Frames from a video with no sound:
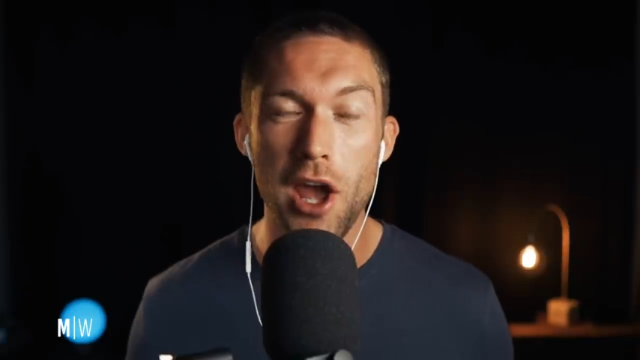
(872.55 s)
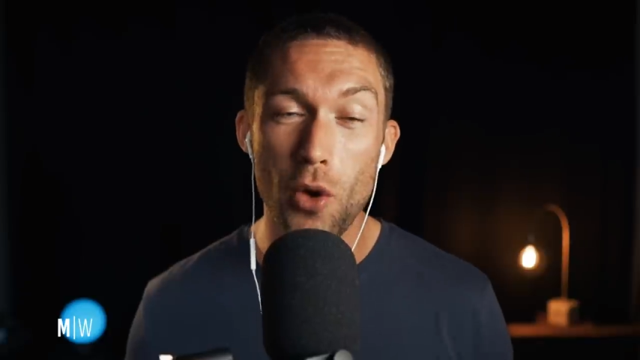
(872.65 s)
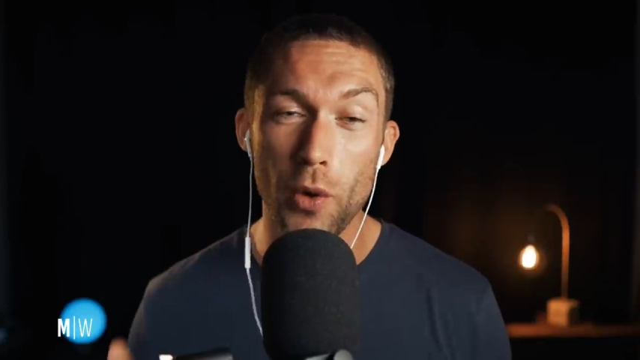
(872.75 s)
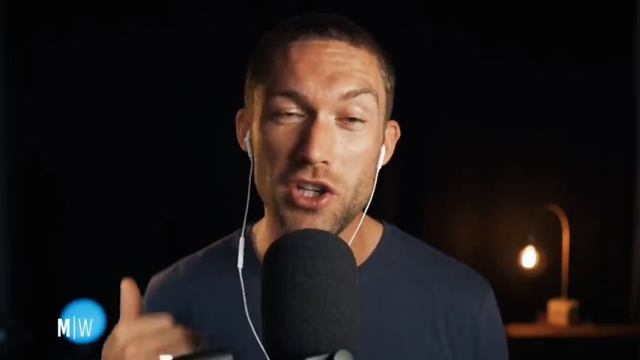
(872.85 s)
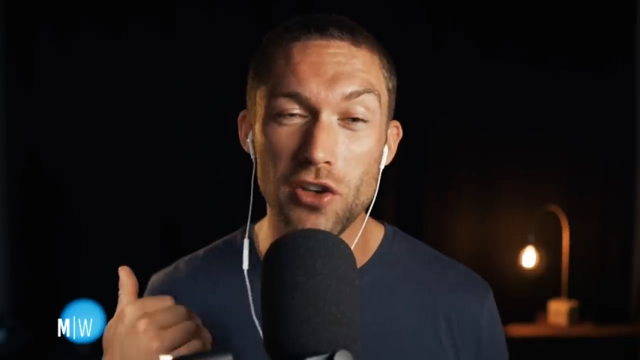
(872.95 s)

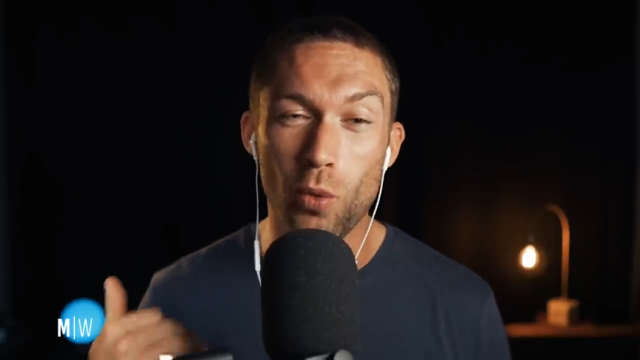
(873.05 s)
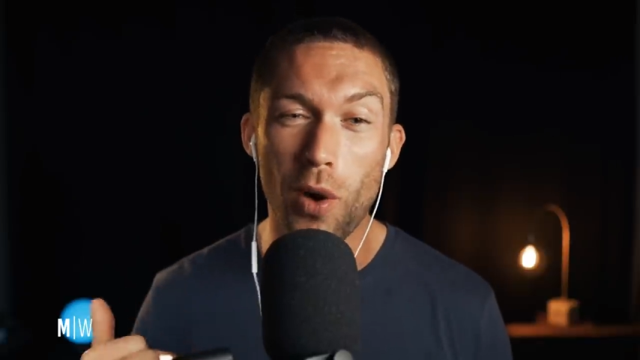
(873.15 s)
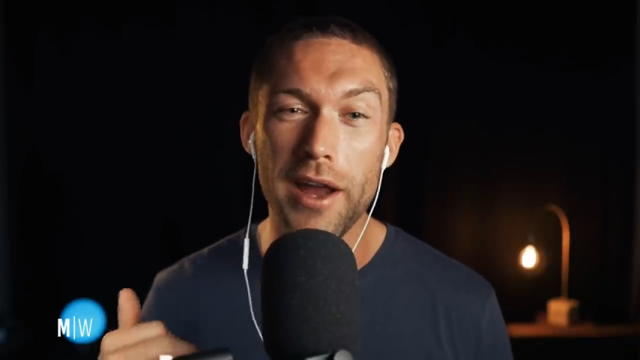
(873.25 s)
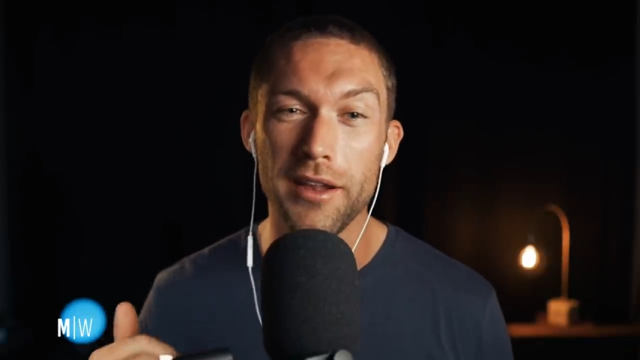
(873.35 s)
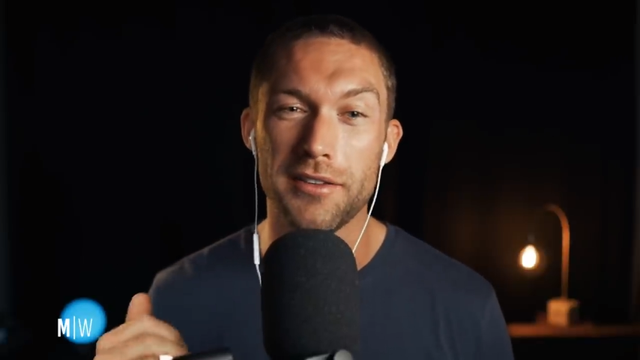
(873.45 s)
which is
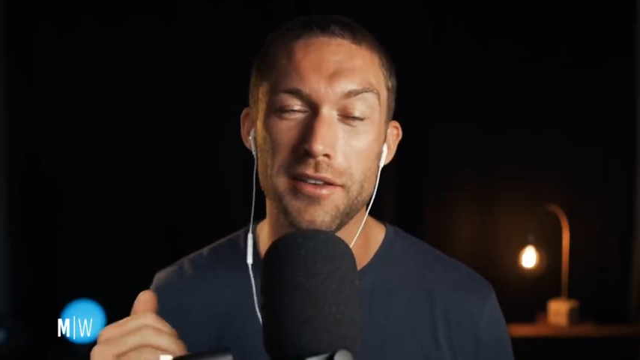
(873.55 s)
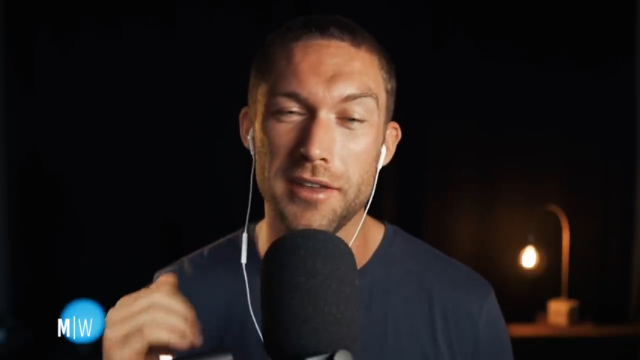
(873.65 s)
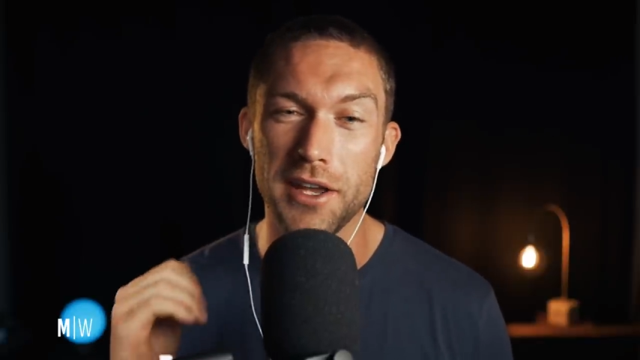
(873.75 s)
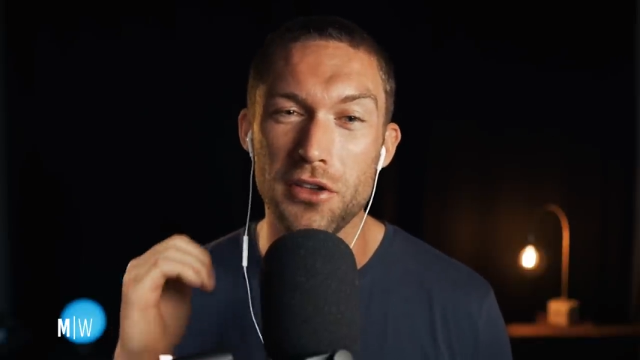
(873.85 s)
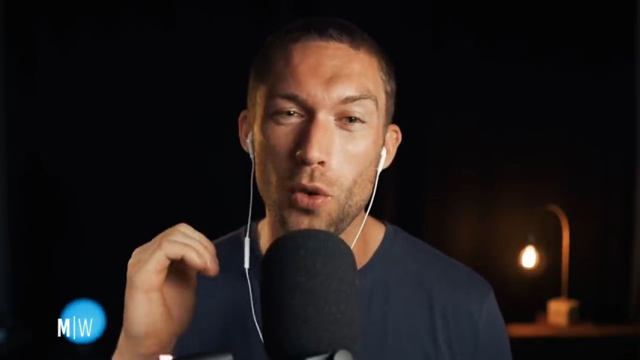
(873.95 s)
wild to
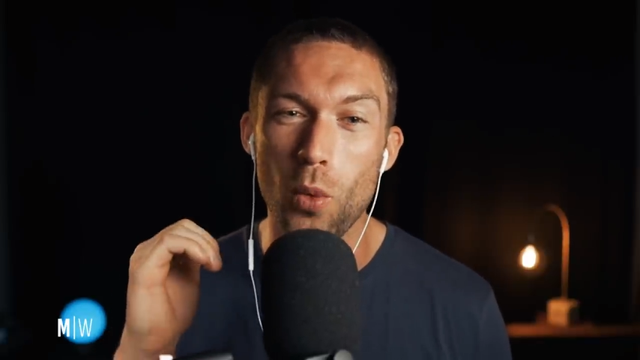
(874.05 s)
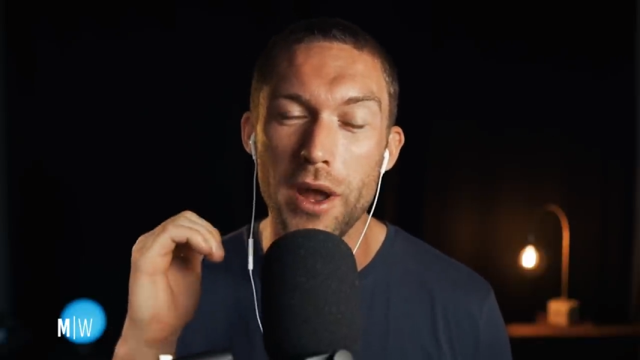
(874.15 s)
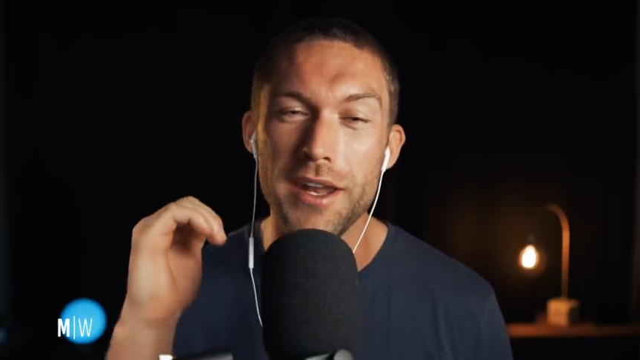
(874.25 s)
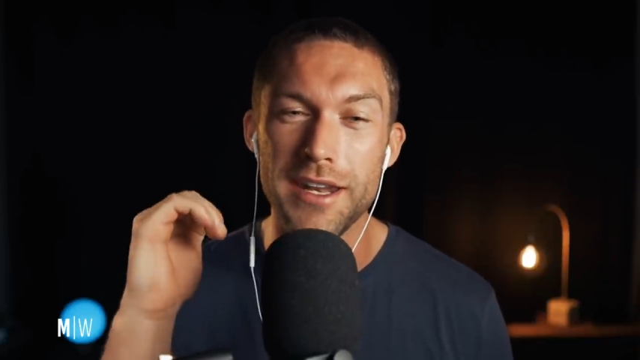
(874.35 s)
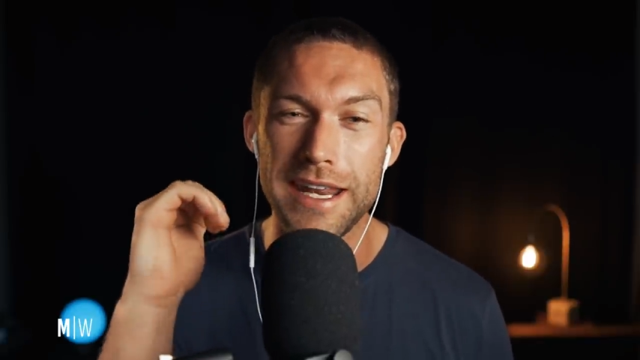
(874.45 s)
think that
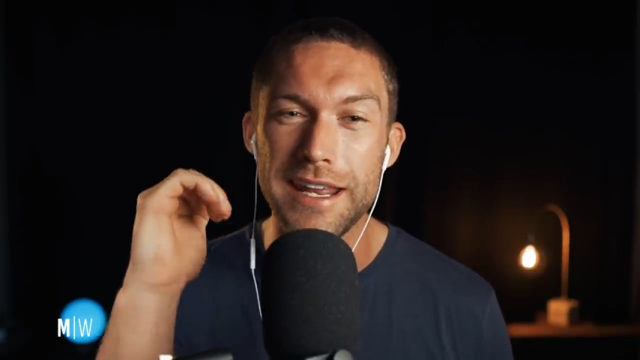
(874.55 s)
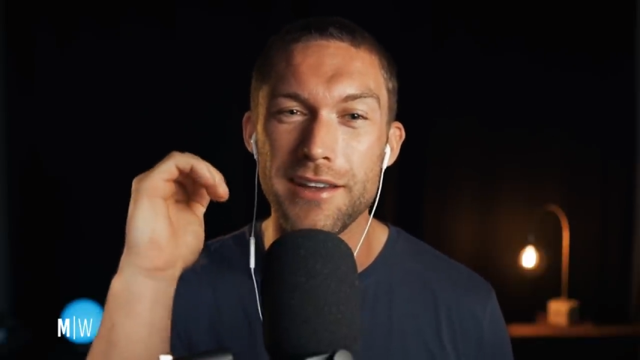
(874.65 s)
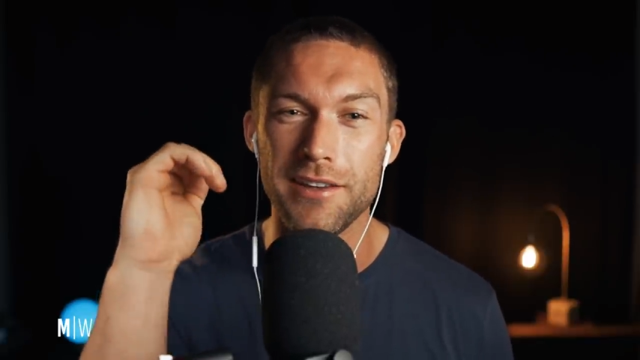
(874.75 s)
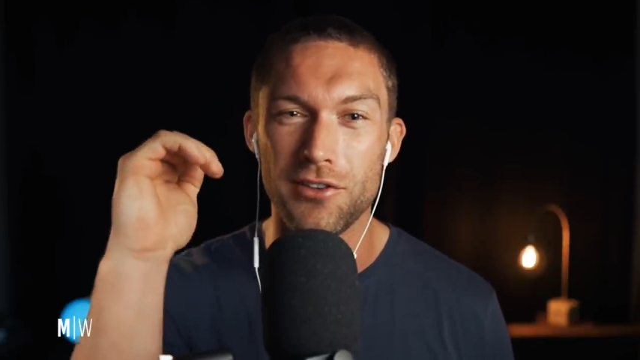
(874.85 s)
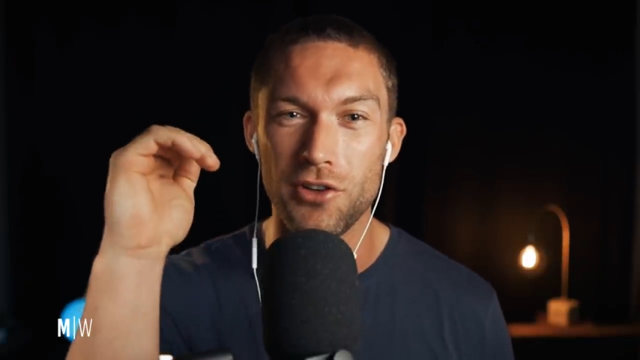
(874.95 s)
we're
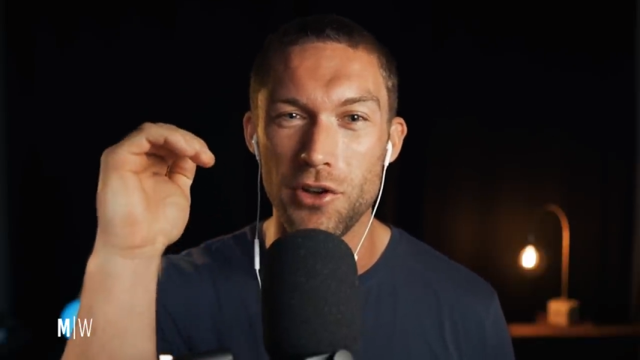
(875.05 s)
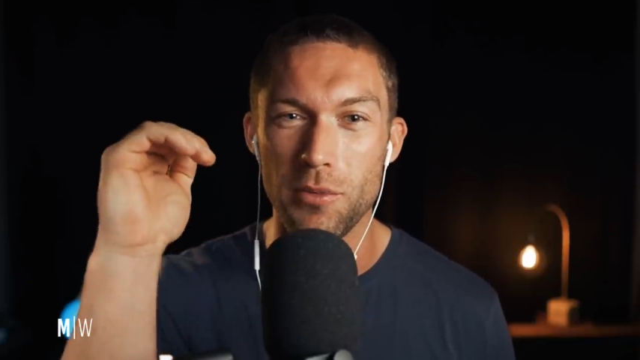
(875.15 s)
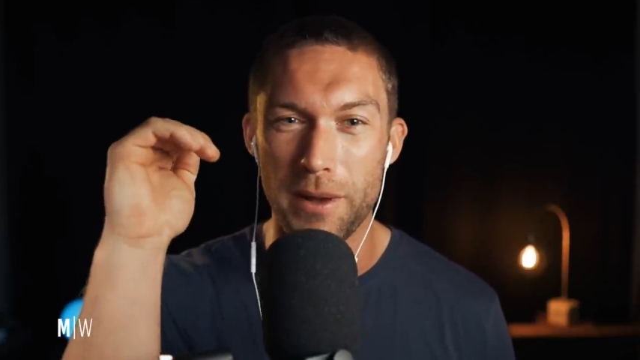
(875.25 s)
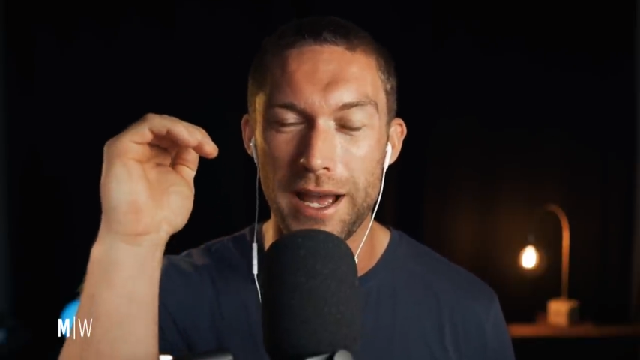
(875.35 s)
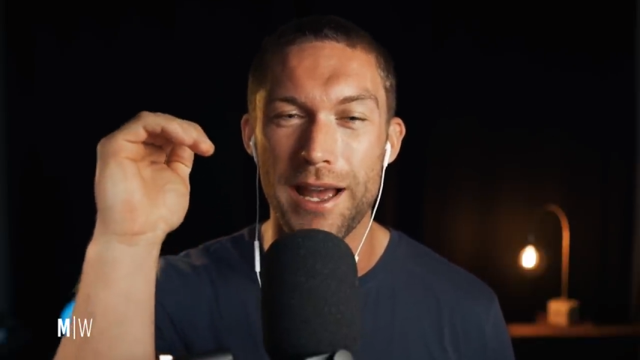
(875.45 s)
near to
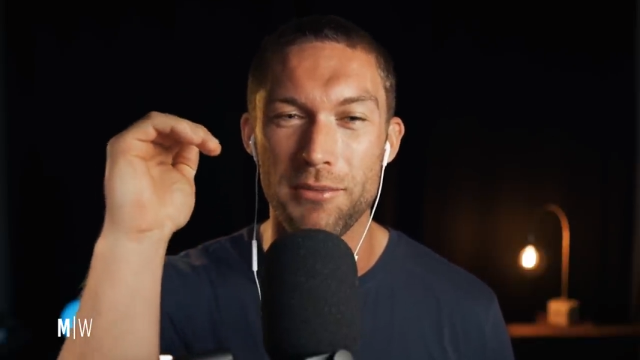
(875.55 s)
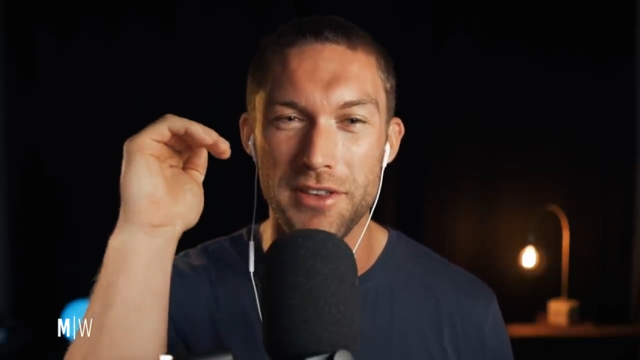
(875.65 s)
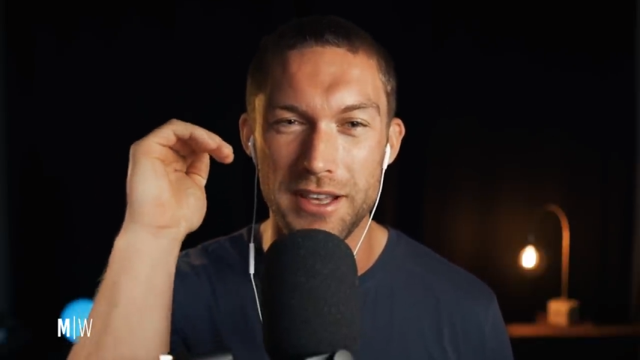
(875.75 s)
perhaps the